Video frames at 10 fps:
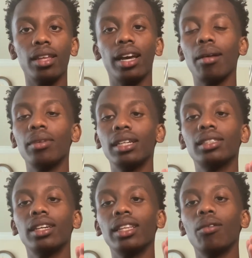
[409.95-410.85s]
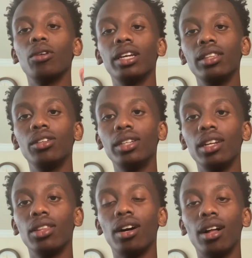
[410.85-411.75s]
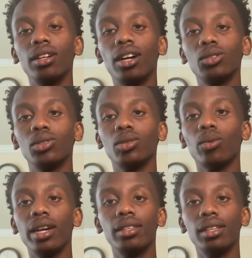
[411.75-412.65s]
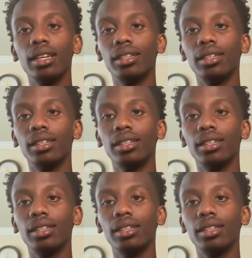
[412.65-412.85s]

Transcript: Like, I'm not saying that what Hitler did in the Holocaust was the right thing.